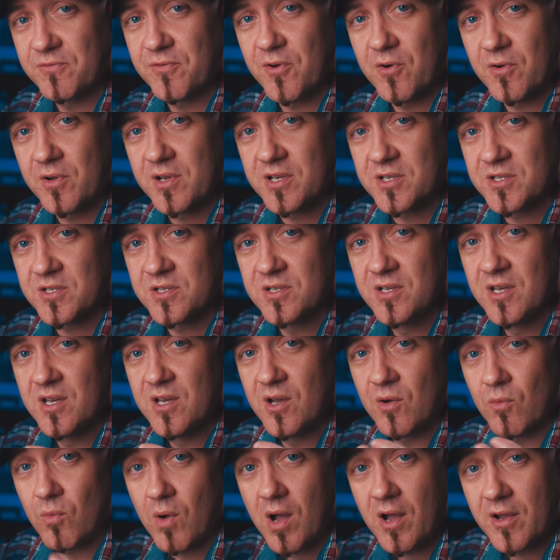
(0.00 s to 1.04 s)
your focus
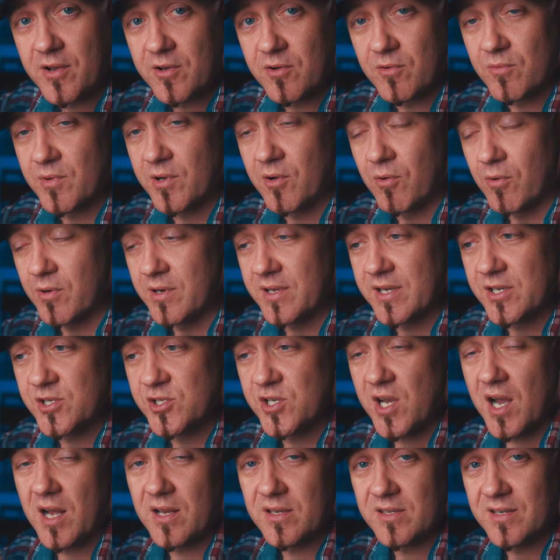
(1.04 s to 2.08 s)
while you're recording a
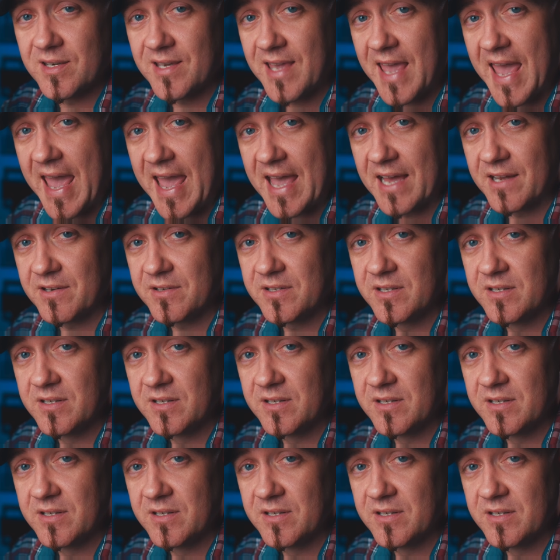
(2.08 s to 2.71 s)
shot, you can't.